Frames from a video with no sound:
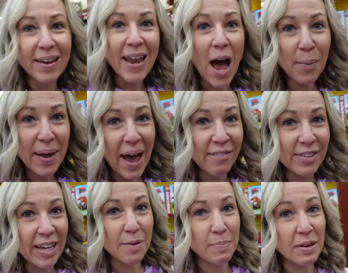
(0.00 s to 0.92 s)
Now we have
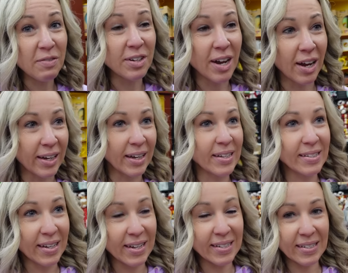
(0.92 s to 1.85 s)
to get beaver nuggets.
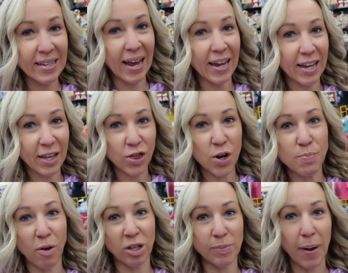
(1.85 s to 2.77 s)
It is like their
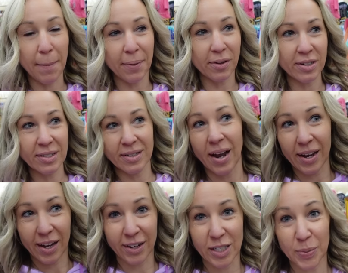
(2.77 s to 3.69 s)
most popular
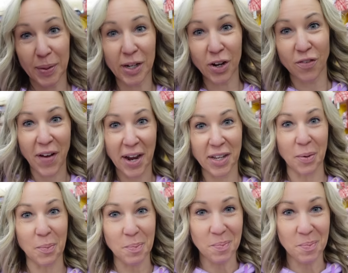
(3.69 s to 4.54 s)
snack here, so we're gonna go find them.